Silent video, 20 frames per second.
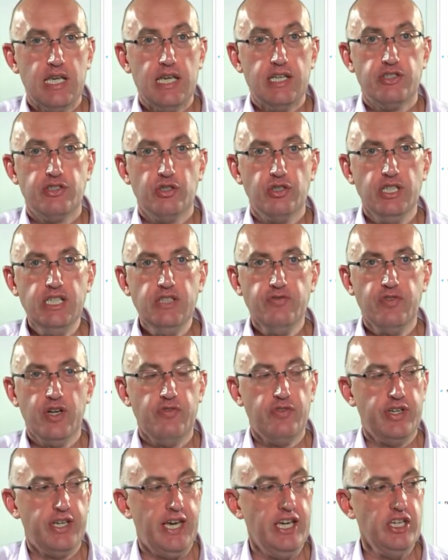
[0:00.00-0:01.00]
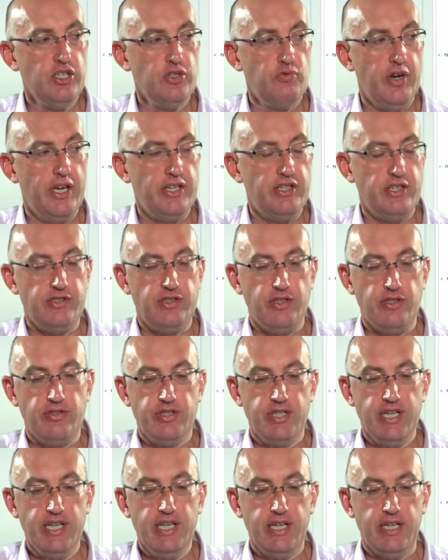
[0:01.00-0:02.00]
So these verification ratings you
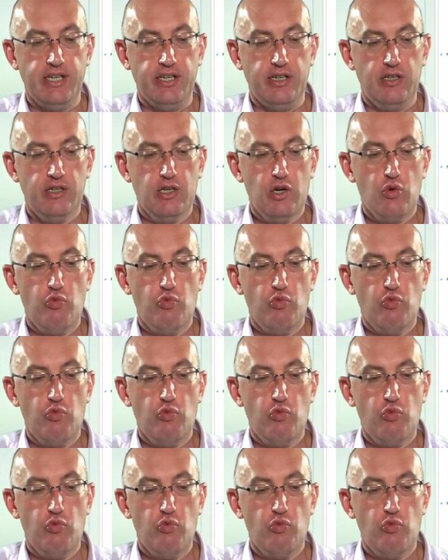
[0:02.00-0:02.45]
see here